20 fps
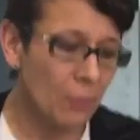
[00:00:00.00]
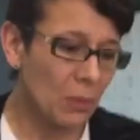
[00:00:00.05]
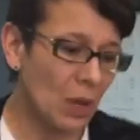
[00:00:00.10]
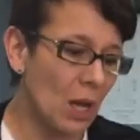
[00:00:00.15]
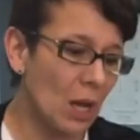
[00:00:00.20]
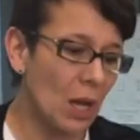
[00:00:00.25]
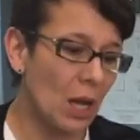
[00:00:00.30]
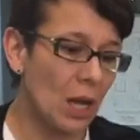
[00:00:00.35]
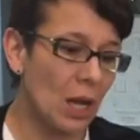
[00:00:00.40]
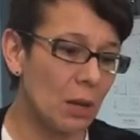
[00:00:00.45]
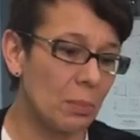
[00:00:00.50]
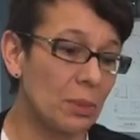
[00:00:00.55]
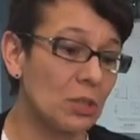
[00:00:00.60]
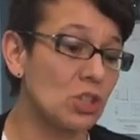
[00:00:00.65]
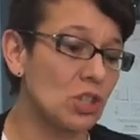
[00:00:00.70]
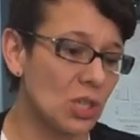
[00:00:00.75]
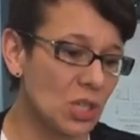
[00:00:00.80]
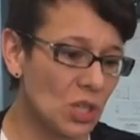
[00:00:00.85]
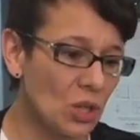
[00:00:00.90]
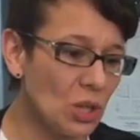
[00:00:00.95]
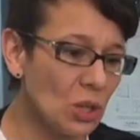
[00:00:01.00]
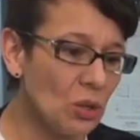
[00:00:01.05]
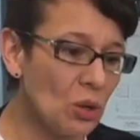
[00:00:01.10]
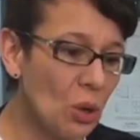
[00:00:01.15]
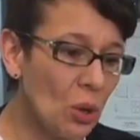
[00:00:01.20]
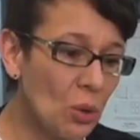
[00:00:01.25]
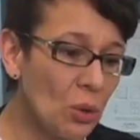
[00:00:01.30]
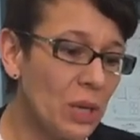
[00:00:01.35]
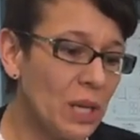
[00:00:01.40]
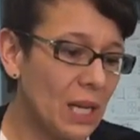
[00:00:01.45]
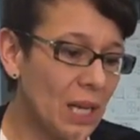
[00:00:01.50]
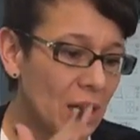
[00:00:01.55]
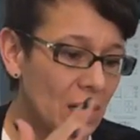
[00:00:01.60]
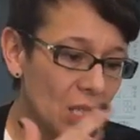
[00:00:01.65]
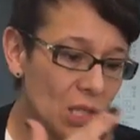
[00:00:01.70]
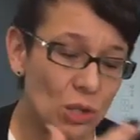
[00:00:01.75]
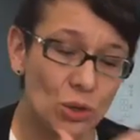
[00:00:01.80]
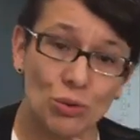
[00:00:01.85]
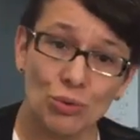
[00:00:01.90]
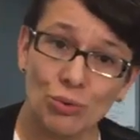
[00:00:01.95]
But just so you know, it is
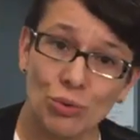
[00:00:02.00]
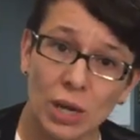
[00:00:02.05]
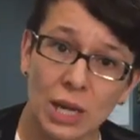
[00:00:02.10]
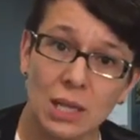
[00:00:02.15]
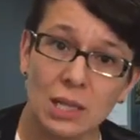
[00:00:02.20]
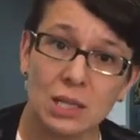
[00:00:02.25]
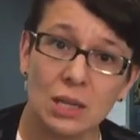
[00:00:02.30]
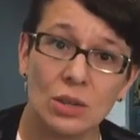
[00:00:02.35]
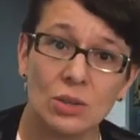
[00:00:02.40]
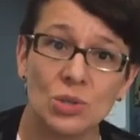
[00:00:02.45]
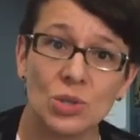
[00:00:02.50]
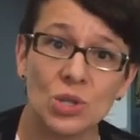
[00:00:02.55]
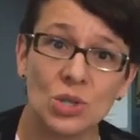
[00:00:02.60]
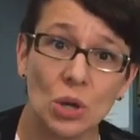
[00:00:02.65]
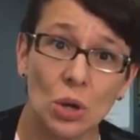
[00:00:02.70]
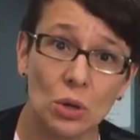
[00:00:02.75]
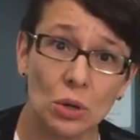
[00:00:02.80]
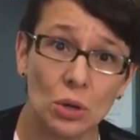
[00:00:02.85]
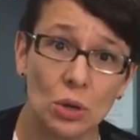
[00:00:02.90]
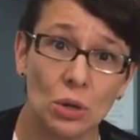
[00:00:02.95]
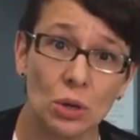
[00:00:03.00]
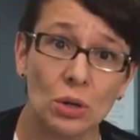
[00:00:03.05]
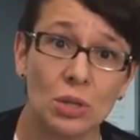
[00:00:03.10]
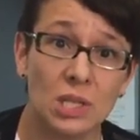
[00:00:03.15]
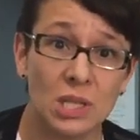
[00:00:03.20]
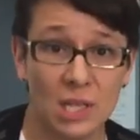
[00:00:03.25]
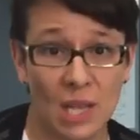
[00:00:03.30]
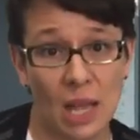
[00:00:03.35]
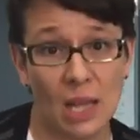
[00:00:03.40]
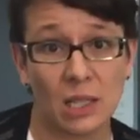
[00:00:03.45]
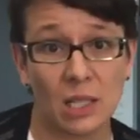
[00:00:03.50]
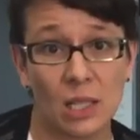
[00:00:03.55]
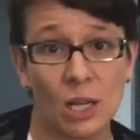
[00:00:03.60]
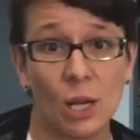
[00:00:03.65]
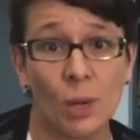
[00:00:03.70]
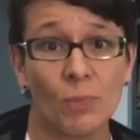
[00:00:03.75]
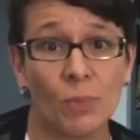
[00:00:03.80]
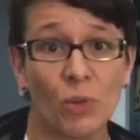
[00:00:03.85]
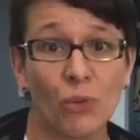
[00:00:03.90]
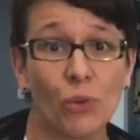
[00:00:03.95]
a great starter set
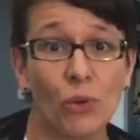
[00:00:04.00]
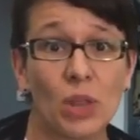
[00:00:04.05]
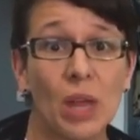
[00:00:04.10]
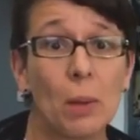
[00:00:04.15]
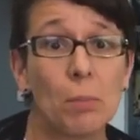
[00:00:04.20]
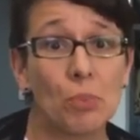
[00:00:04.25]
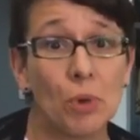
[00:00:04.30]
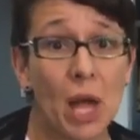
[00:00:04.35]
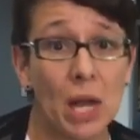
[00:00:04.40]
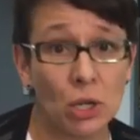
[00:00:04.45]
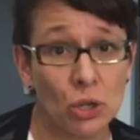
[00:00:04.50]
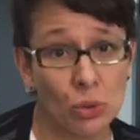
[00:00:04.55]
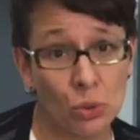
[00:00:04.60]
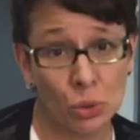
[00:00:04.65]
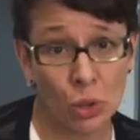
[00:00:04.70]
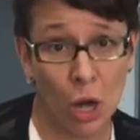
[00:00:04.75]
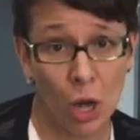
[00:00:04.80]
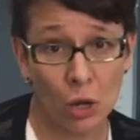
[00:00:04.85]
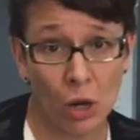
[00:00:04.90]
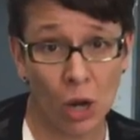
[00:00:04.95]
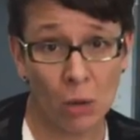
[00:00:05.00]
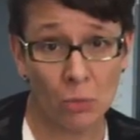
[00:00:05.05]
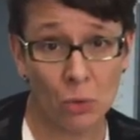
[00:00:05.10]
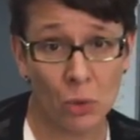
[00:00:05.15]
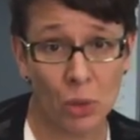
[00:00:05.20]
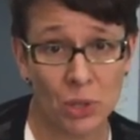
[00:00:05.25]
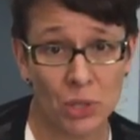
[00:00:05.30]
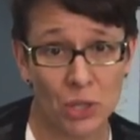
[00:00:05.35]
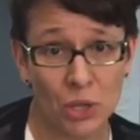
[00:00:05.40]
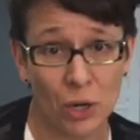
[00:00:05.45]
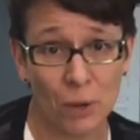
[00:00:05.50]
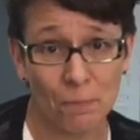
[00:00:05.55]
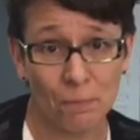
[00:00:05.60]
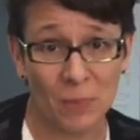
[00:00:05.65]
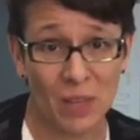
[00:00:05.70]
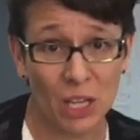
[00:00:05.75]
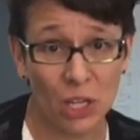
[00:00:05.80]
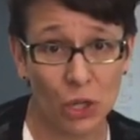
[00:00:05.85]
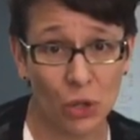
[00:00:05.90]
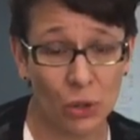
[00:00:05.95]
for that brand new long arm quilter
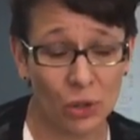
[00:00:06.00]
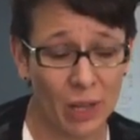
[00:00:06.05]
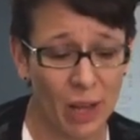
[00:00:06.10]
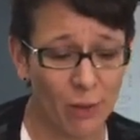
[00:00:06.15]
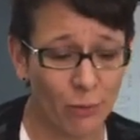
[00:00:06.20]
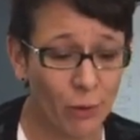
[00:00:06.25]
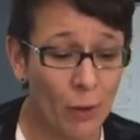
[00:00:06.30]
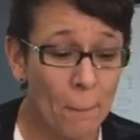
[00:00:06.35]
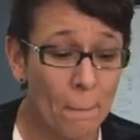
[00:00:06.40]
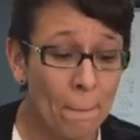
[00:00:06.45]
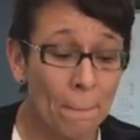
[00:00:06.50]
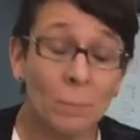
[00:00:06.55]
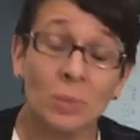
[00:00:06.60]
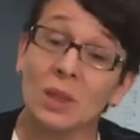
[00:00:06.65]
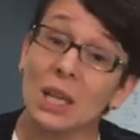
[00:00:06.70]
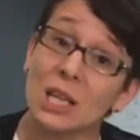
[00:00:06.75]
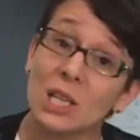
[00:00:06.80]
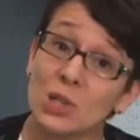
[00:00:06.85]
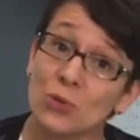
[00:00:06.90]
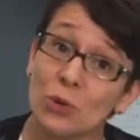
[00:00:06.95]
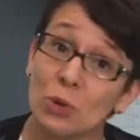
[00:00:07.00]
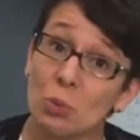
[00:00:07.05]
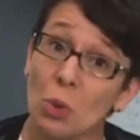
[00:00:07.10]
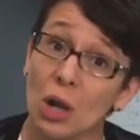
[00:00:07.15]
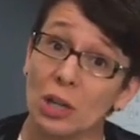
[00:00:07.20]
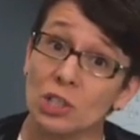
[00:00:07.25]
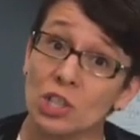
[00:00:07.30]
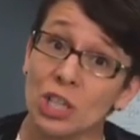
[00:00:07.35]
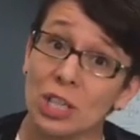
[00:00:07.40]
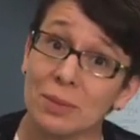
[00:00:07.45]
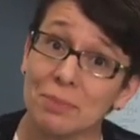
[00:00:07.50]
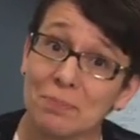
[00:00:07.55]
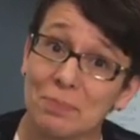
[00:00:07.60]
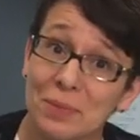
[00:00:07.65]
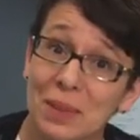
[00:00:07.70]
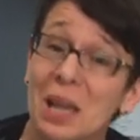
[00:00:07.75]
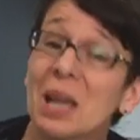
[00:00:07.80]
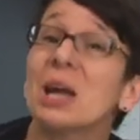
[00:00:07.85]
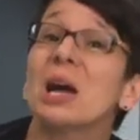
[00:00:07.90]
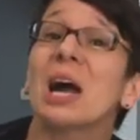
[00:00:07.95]
in your life. Thanks for watching.
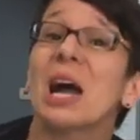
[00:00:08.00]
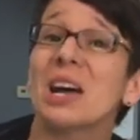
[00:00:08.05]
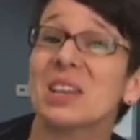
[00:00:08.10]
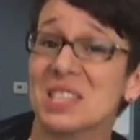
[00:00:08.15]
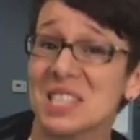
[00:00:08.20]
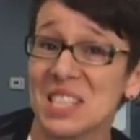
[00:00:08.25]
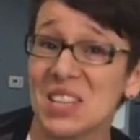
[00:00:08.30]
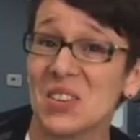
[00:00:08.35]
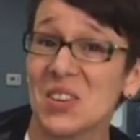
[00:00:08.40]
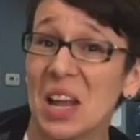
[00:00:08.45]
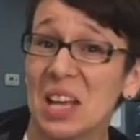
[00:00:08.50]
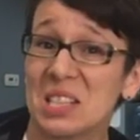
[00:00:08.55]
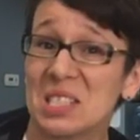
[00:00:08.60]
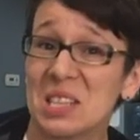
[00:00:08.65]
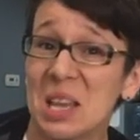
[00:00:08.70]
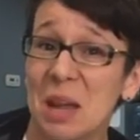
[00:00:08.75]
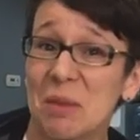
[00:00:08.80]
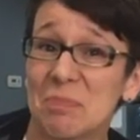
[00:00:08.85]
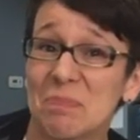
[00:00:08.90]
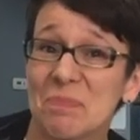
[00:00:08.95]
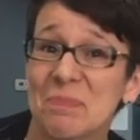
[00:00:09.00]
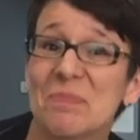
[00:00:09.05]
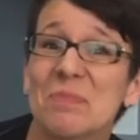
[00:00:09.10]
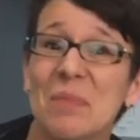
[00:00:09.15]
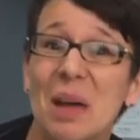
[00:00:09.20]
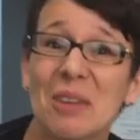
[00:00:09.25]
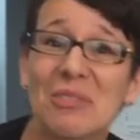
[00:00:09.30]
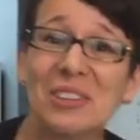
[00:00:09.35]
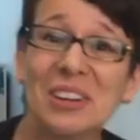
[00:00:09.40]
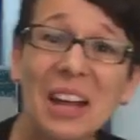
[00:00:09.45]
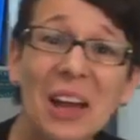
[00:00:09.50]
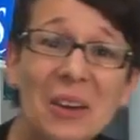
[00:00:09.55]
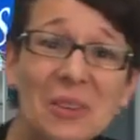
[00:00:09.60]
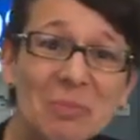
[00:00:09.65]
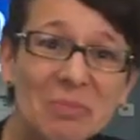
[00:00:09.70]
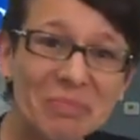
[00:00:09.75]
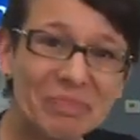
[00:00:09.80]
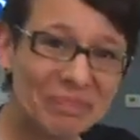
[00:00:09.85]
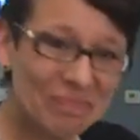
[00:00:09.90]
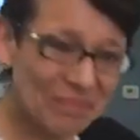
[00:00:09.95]
I'll see you next time. Bye for now.